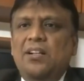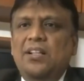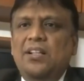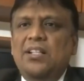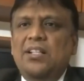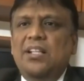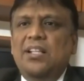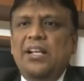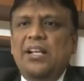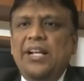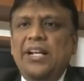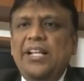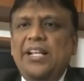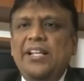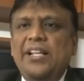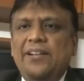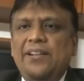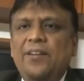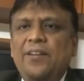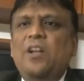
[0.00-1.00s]
there's a lady
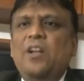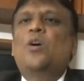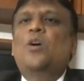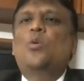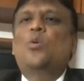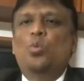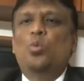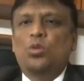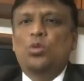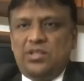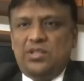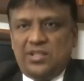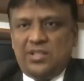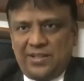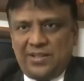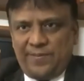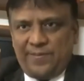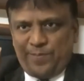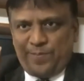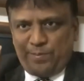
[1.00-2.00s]
who's
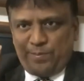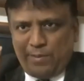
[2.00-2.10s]
um,